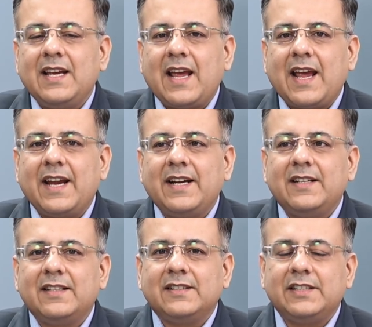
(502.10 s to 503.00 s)

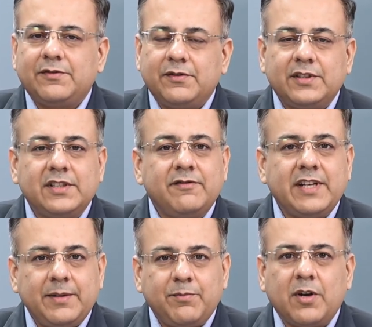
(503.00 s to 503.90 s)
And this was a
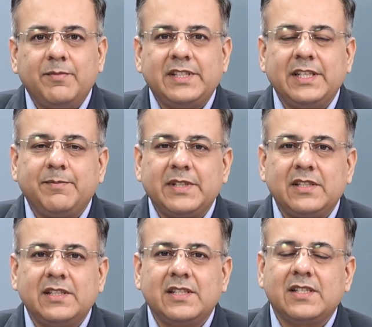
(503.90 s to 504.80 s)
very promising
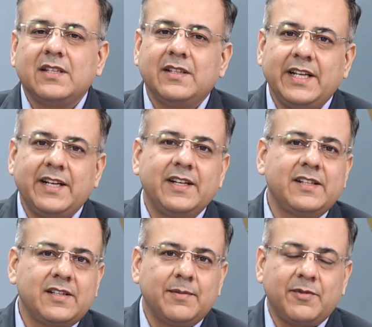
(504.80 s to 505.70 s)
business. They
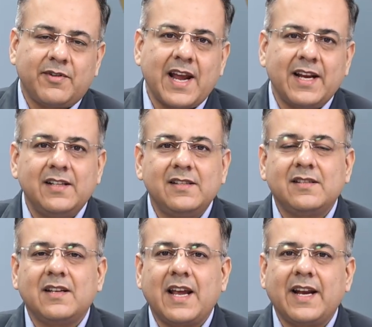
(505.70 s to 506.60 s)
did some
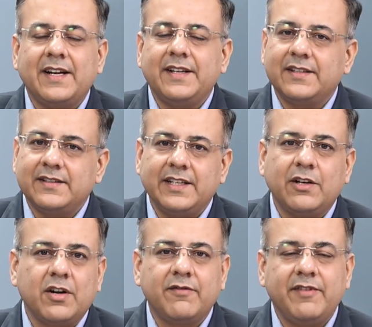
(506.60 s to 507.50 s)
trials, and they
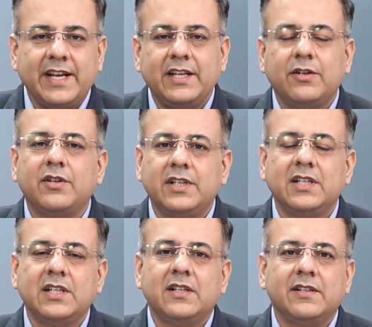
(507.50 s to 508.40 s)
got very
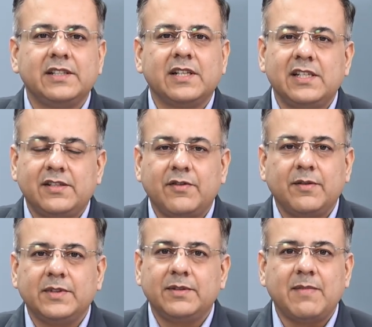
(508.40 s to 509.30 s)
good results
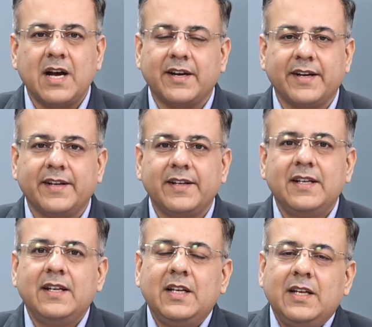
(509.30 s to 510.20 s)
from the market.
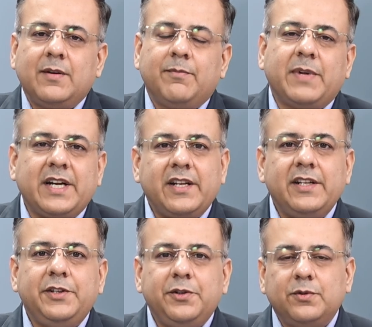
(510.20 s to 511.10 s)
But he
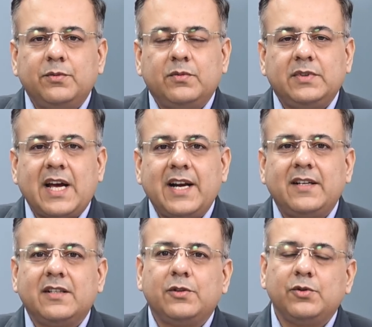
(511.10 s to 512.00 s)
knew
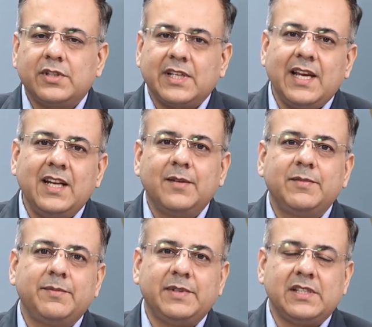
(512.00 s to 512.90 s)
that to scale up
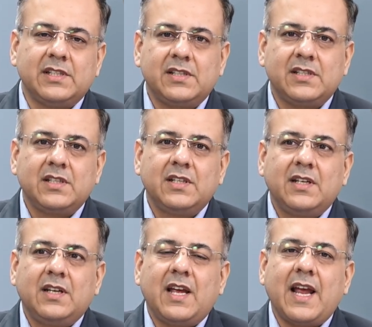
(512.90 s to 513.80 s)
the business
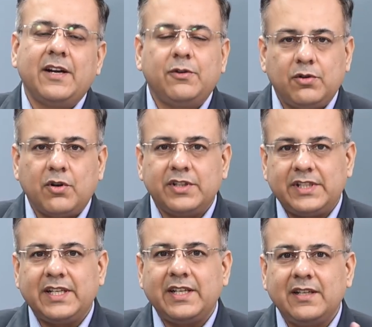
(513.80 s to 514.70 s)
and to launch
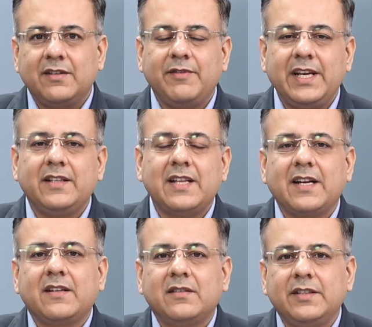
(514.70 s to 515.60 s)
it in a way
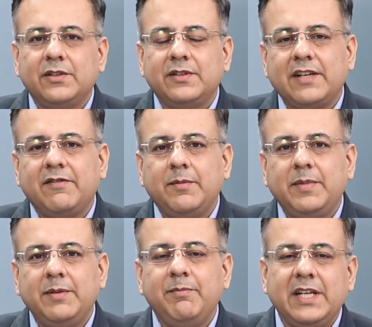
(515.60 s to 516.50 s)
that that will
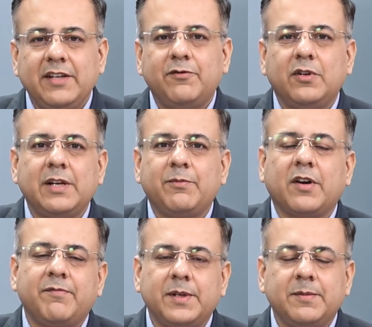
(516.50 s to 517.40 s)
be meaningful and
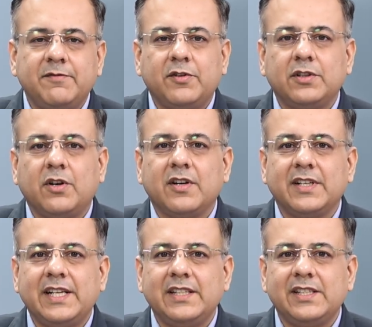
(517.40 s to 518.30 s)
profitable for the
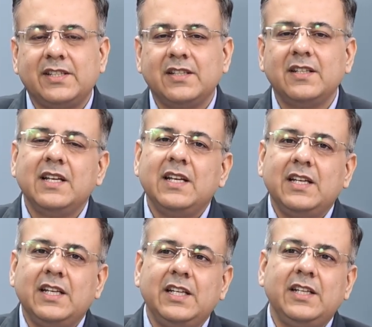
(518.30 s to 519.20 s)
organization,
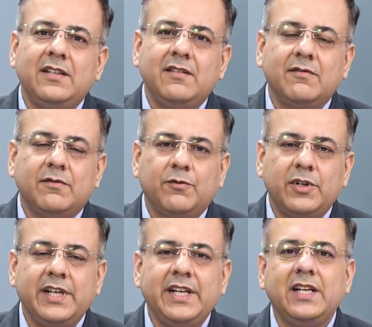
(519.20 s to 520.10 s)
he
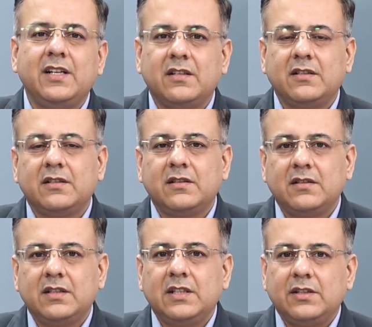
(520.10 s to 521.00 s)
would need a
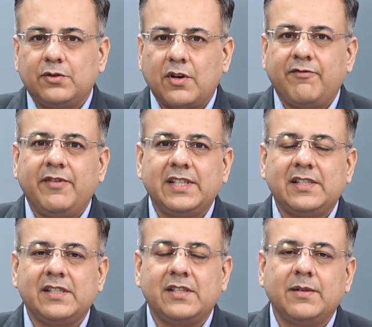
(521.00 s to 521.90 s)
software
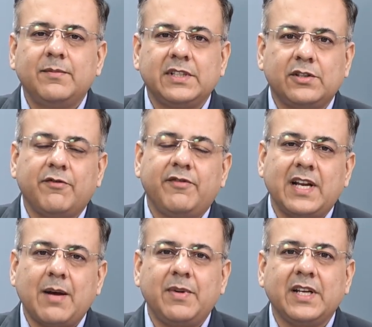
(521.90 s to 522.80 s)
system, a software
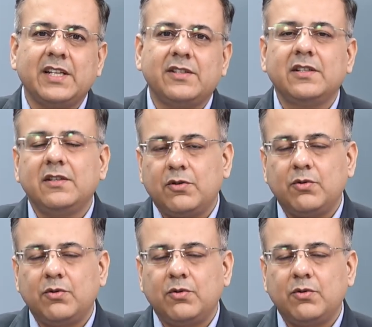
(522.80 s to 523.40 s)
application